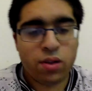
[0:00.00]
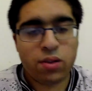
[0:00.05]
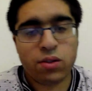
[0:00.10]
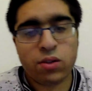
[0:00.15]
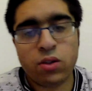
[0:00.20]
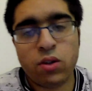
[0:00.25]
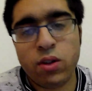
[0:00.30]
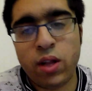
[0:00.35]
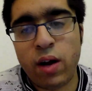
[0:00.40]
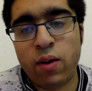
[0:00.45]

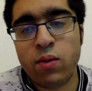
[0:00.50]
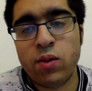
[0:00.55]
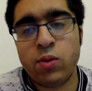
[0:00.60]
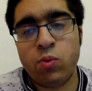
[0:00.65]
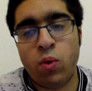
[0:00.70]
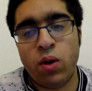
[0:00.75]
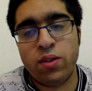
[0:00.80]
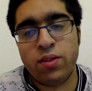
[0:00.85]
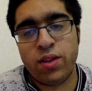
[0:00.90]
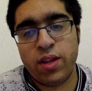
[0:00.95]
So that was
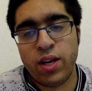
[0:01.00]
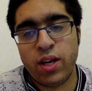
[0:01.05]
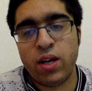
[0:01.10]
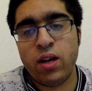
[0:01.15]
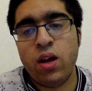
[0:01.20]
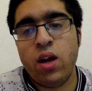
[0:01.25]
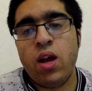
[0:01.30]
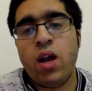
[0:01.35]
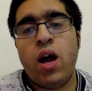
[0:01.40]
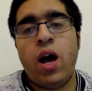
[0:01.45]
one
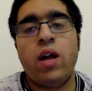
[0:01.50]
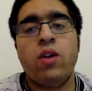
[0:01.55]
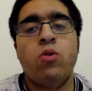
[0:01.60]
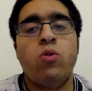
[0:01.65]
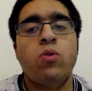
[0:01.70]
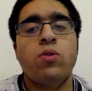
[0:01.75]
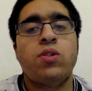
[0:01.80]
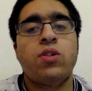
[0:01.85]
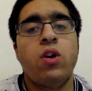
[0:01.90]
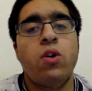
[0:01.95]
thing. And
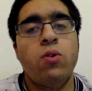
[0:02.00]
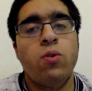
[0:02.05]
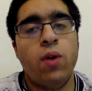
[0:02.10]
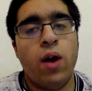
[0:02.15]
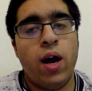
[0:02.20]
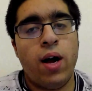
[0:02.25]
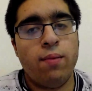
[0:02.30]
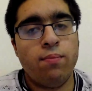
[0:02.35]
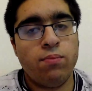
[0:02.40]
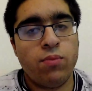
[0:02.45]
also
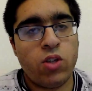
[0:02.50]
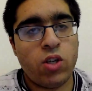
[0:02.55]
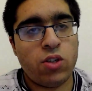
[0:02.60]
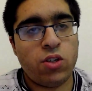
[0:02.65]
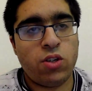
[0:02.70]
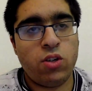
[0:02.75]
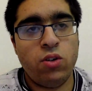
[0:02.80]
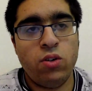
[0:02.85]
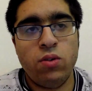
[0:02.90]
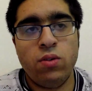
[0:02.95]

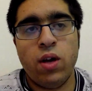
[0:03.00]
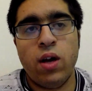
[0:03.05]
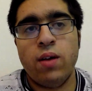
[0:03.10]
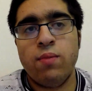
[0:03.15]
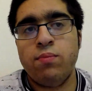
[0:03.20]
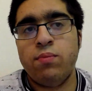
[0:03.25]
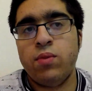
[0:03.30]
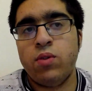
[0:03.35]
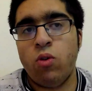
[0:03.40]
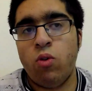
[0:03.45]

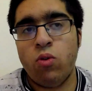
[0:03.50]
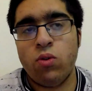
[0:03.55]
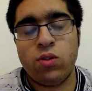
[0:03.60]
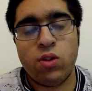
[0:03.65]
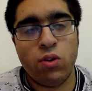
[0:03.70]
also